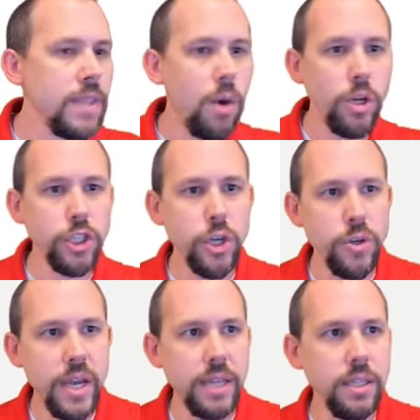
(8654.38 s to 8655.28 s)
I want to show
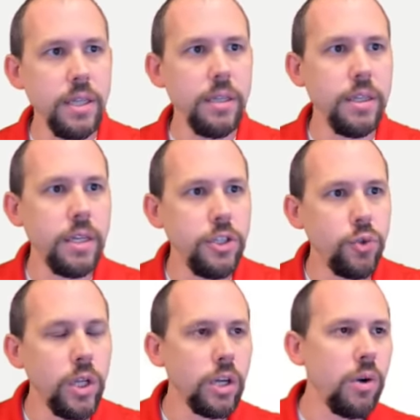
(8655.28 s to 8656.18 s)
you guys the, the
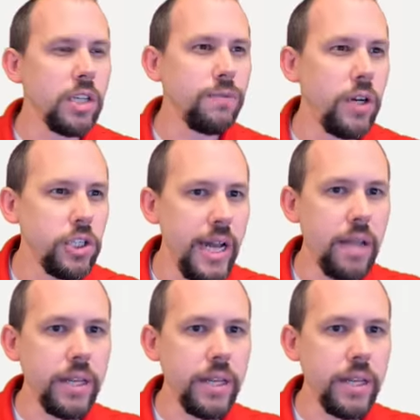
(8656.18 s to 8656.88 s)
drill across functionality.